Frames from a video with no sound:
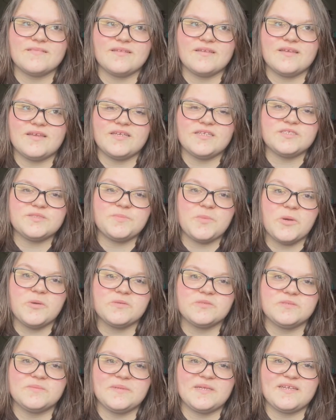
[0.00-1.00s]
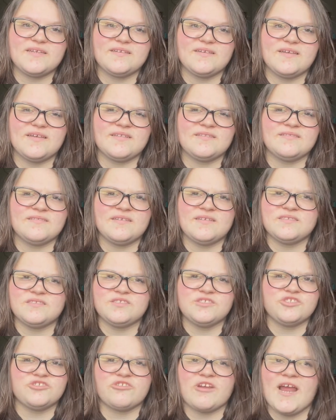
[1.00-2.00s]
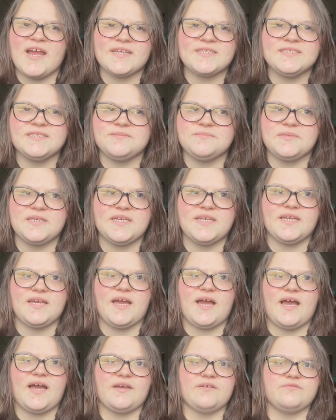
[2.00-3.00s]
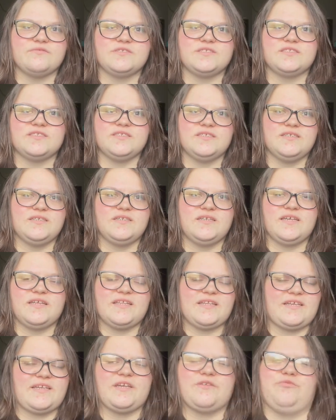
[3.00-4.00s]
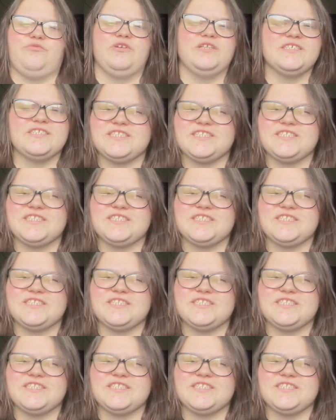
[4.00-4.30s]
it spoke to me and it distracted me. I was, it, like, it really